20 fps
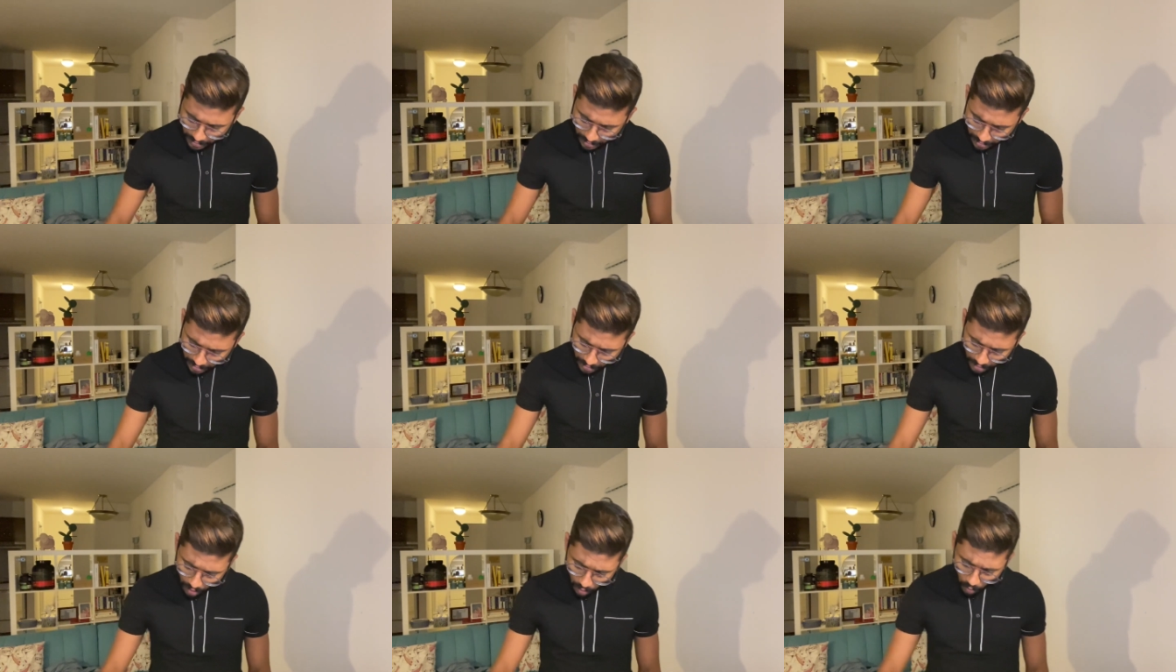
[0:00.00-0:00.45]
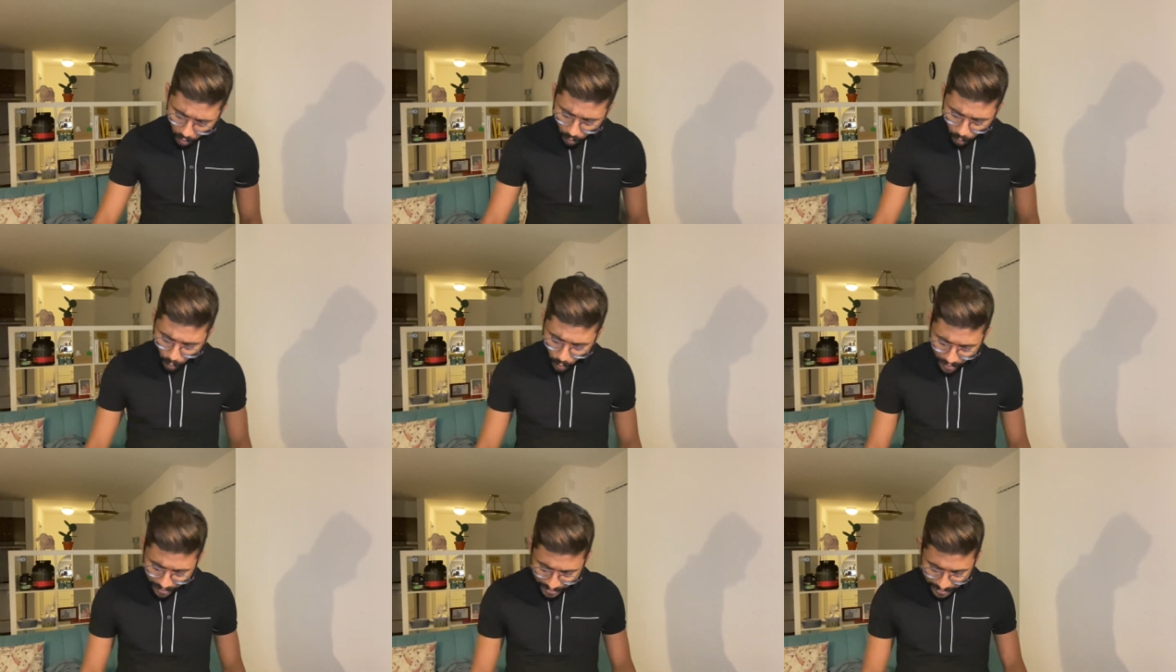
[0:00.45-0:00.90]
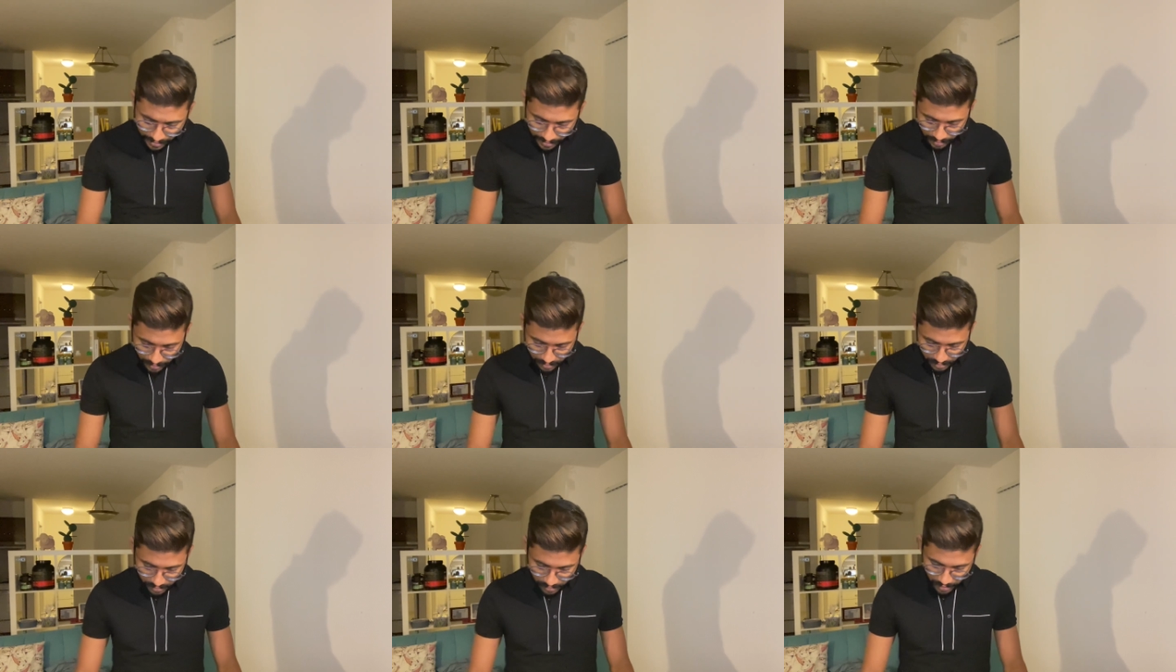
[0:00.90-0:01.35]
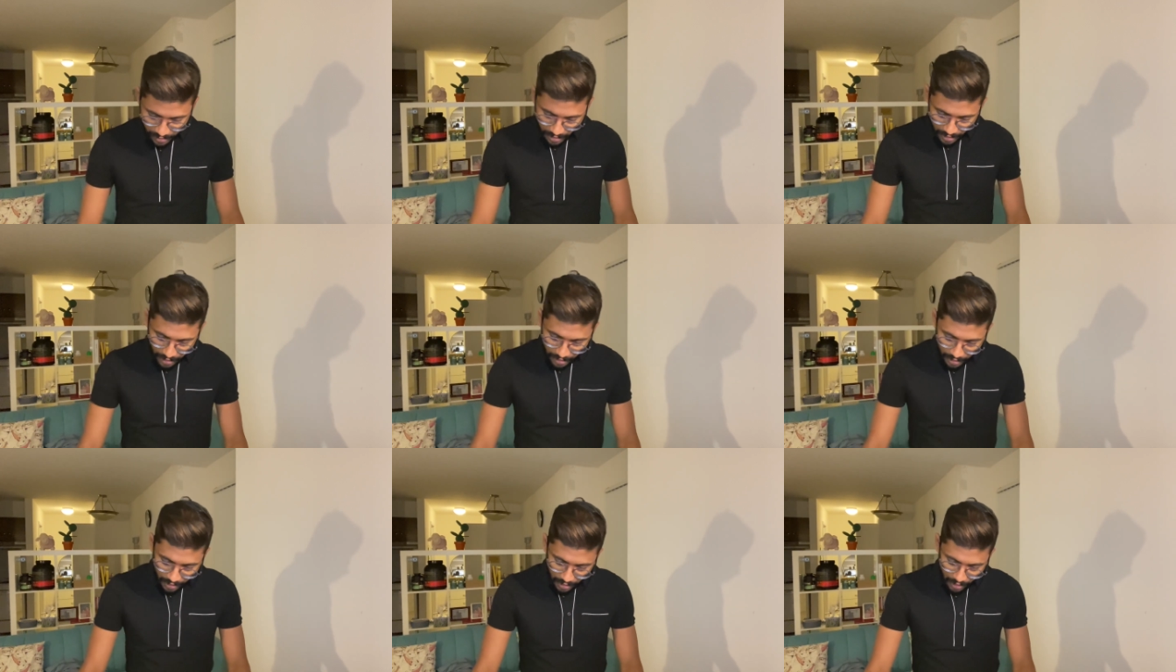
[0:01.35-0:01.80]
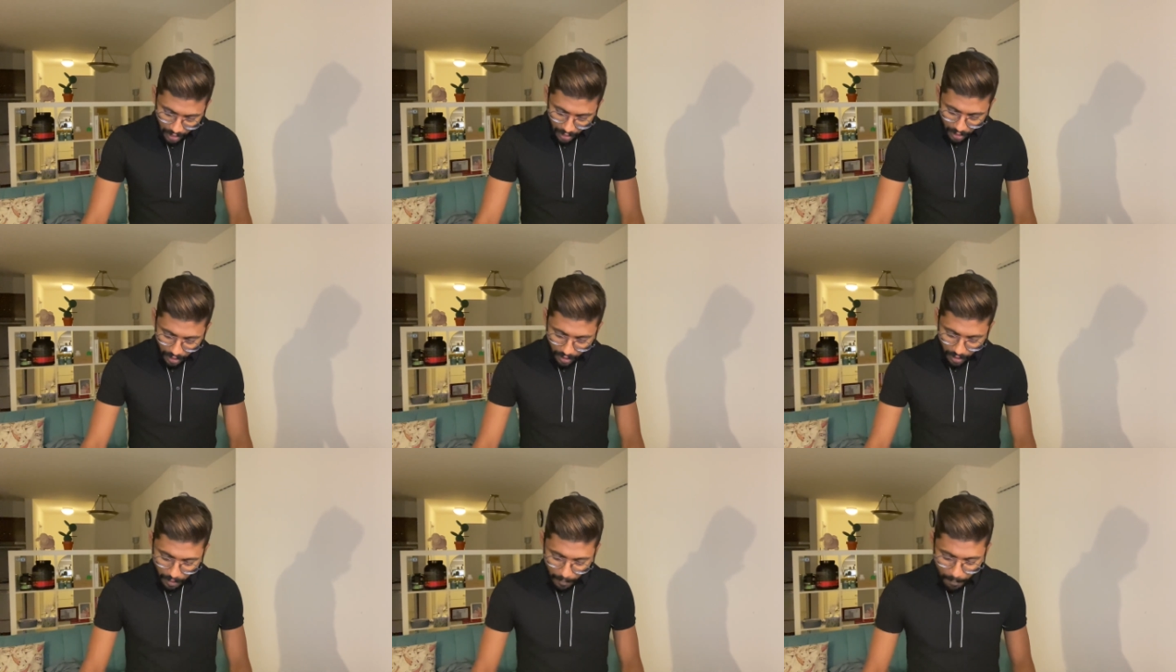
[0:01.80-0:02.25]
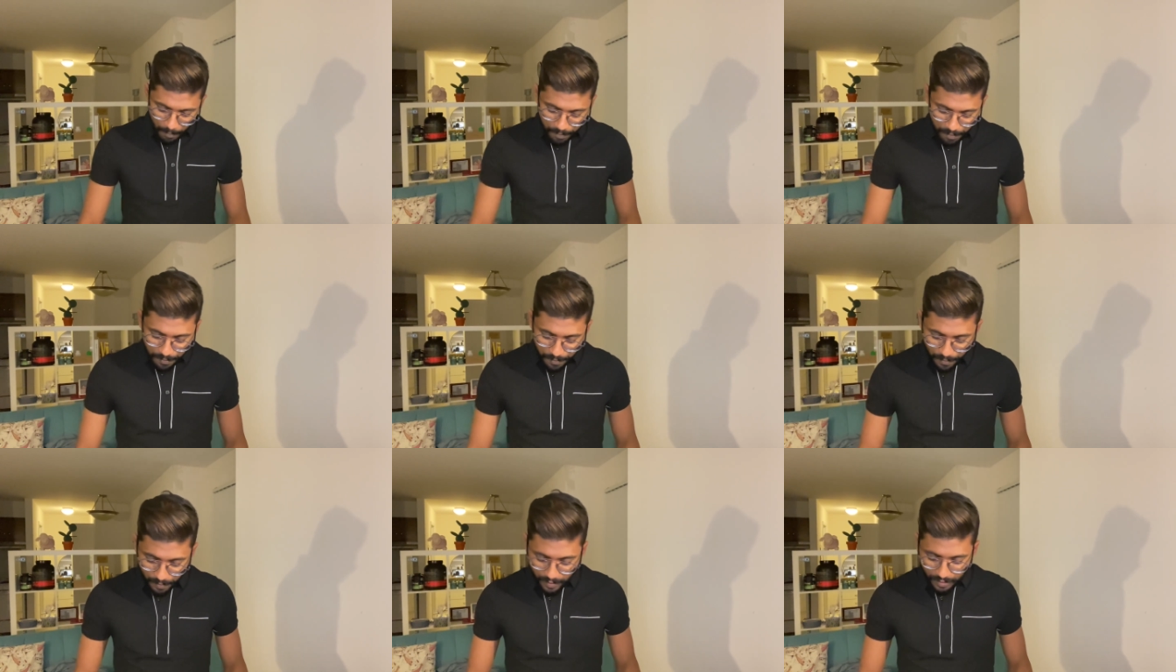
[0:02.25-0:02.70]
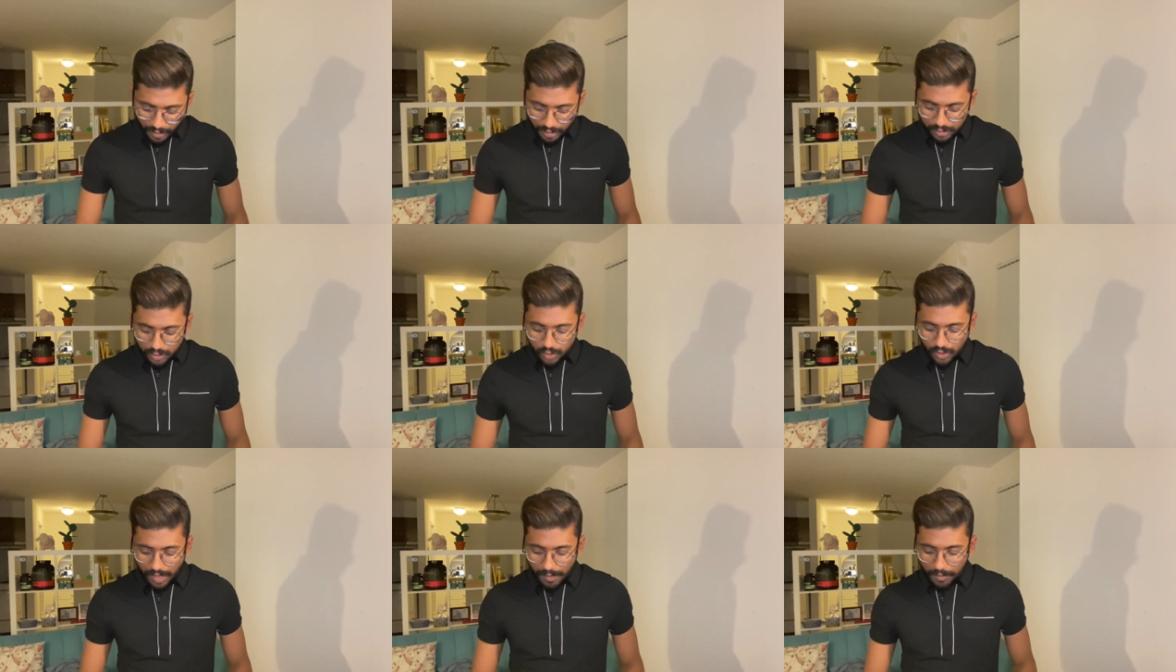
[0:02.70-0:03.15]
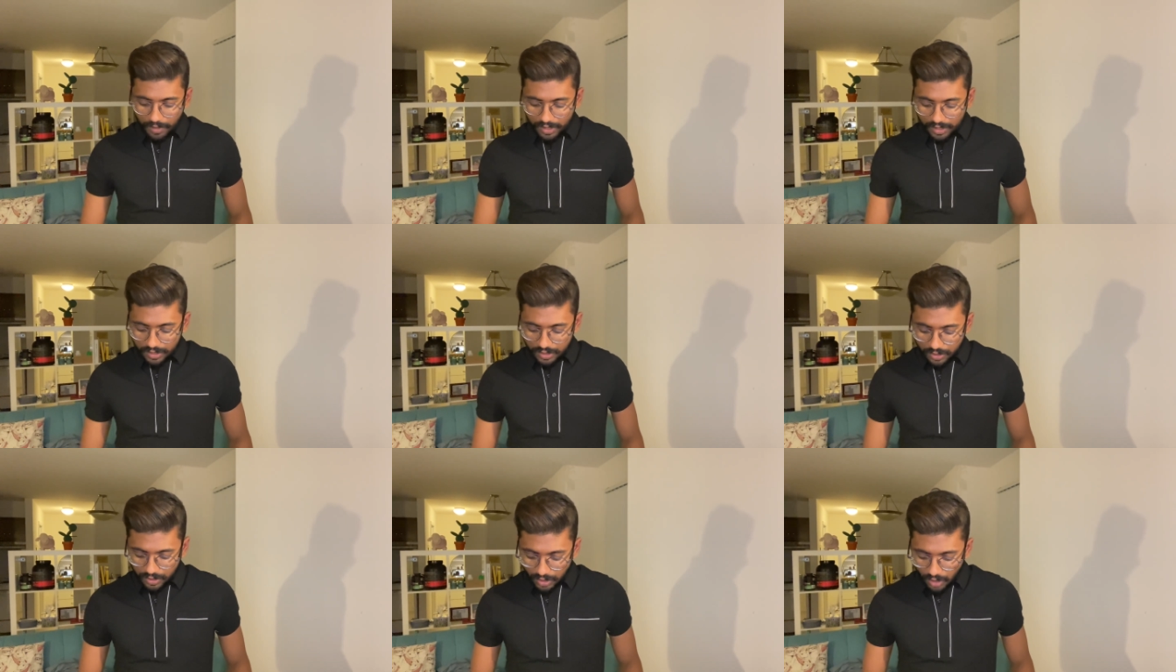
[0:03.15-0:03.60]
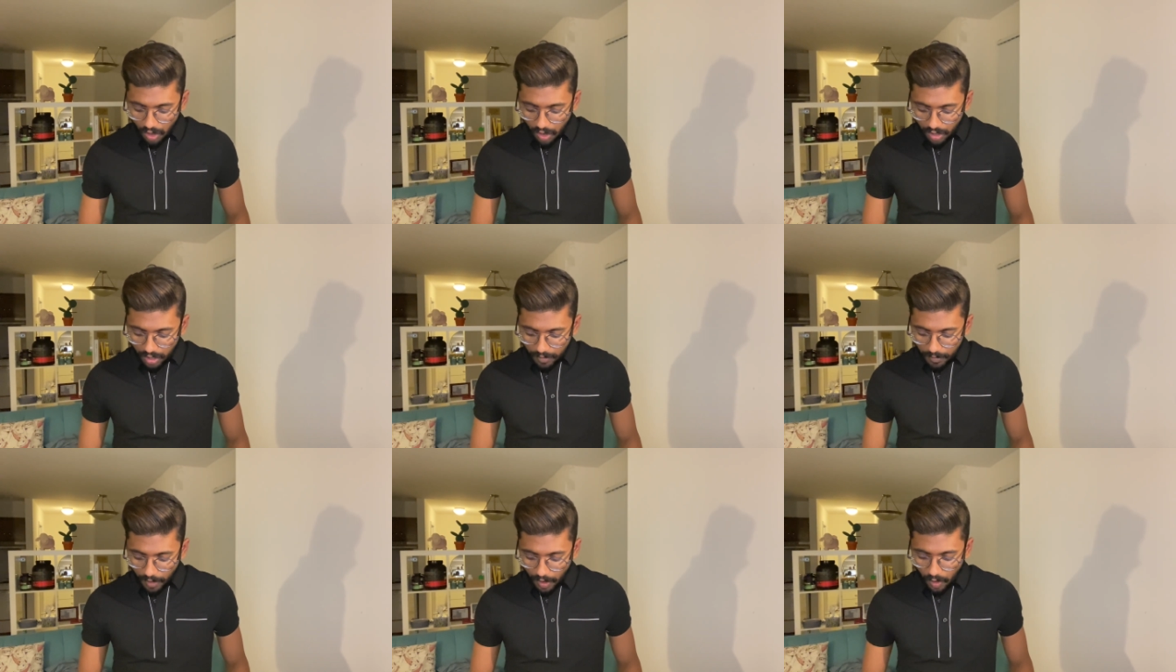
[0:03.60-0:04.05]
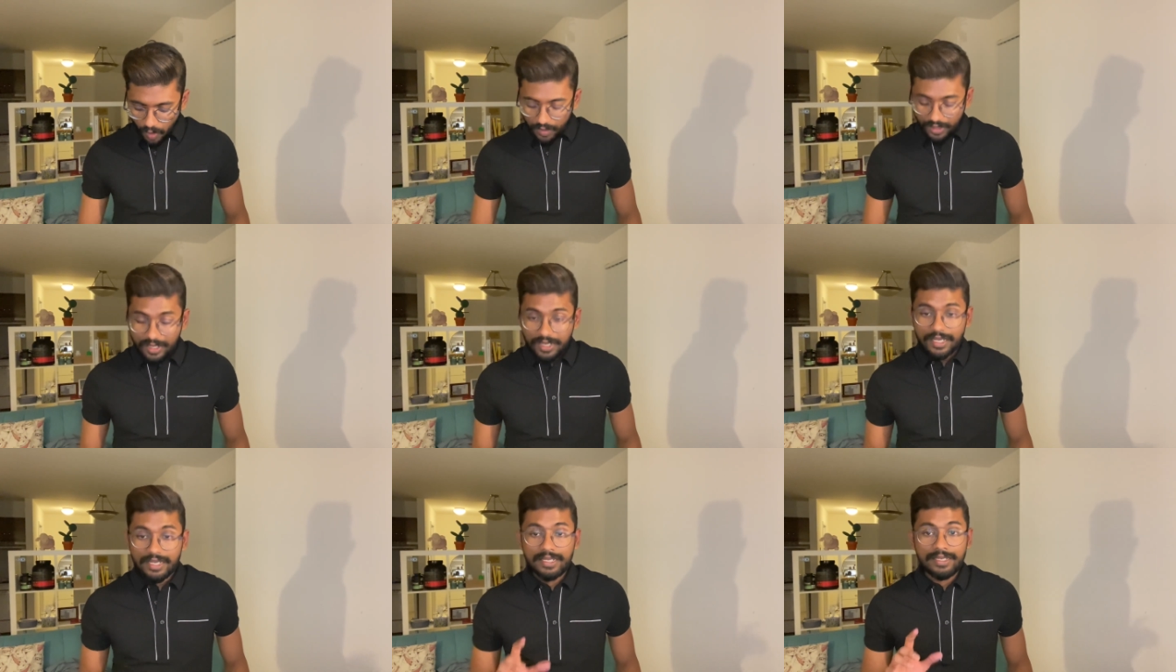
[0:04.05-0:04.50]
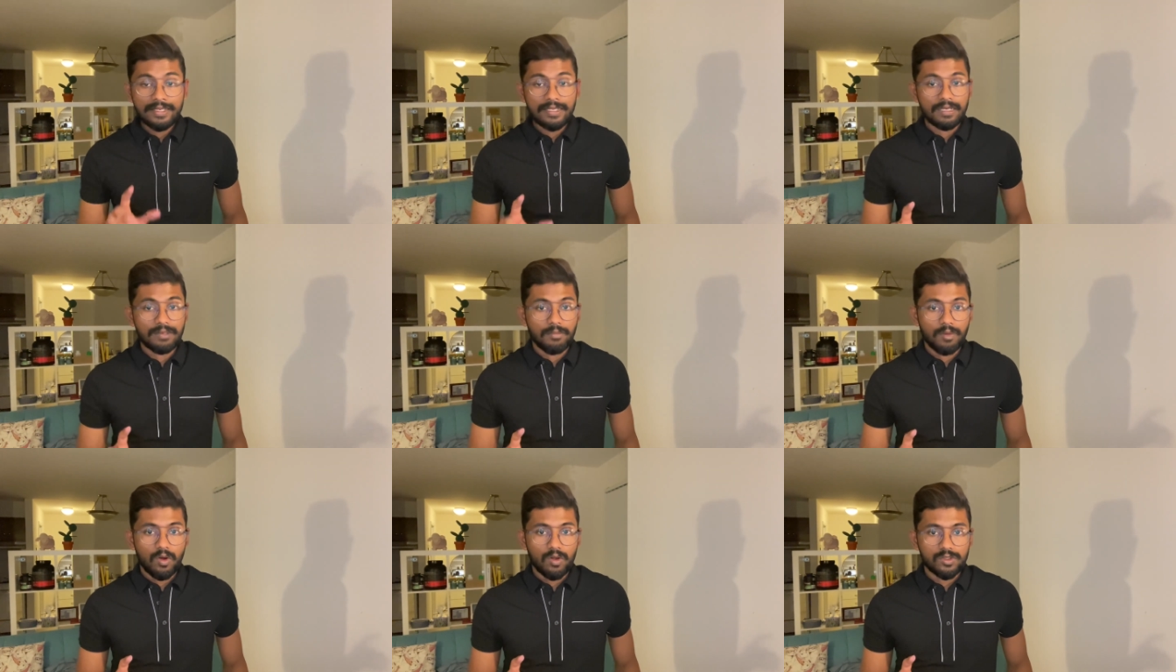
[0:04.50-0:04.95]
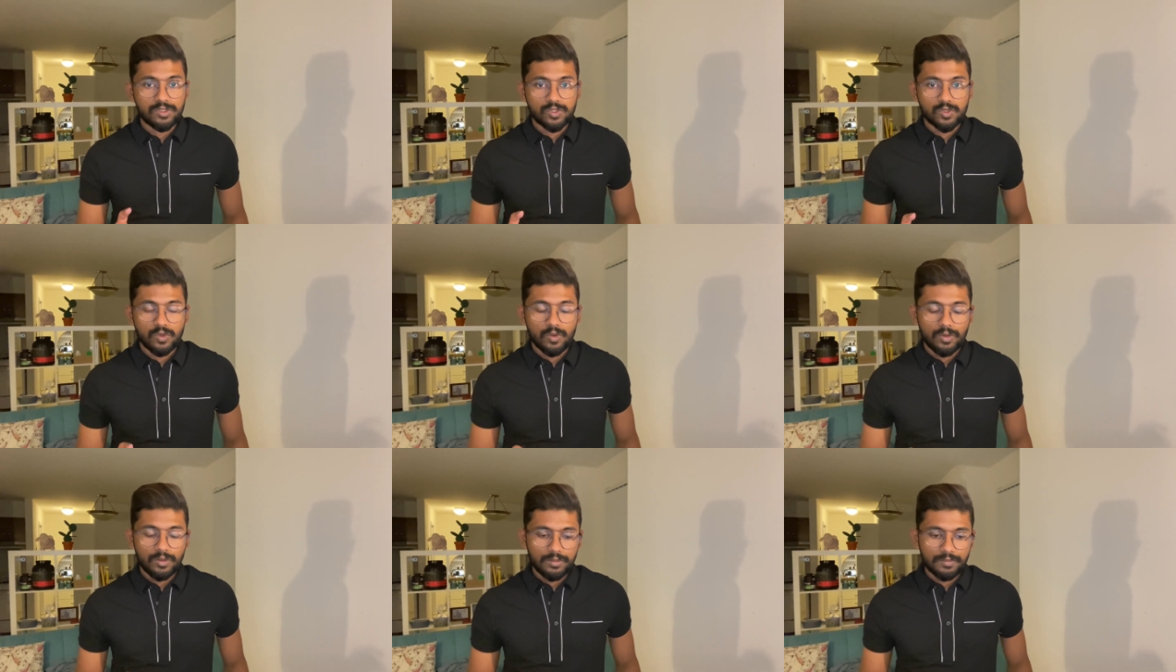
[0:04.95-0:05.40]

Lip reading: Now what else? So I'm gonna talk about income also